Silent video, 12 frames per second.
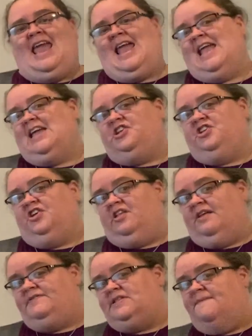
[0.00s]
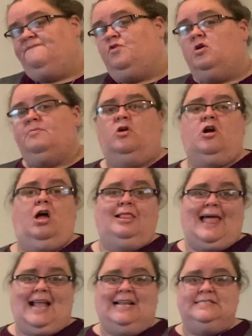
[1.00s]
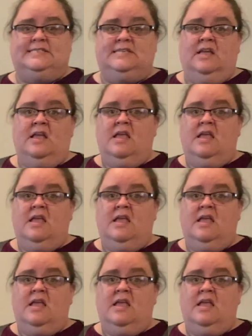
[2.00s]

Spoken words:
candle of some form or a light.